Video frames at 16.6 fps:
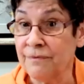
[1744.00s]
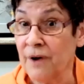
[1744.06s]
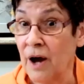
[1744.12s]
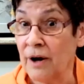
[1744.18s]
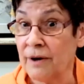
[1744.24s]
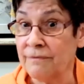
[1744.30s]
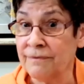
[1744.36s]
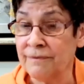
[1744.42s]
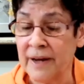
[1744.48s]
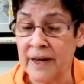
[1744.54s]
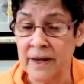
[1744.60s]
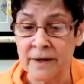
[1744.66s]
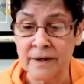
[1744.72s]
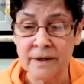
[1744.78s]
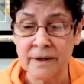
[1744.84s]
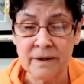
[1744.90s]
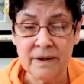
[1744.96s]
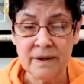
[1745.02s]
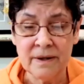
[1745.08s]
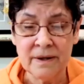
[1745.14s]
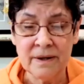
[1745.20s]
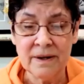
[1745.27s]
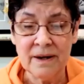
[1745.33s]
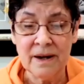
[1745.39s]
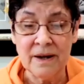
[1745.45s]
flock fled,
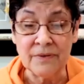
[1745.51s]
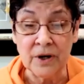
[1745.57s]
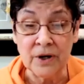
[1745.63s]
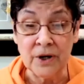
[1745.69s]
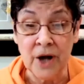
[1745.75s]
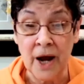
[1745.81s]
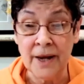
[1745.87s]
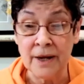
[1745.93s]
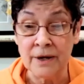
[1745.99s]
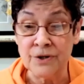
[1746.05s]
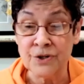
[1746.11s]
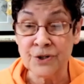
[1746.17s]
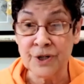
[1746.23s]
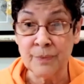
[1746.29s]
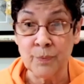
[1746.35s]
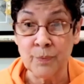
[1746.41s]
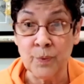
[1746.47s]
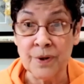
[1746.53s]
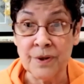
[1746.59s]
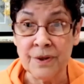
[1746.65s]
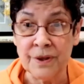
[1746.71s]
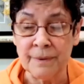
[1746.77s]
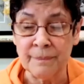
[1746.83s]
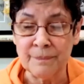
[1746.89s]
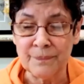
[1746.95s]
and the lion sheep
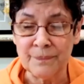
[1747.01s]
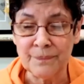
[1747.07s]
with them.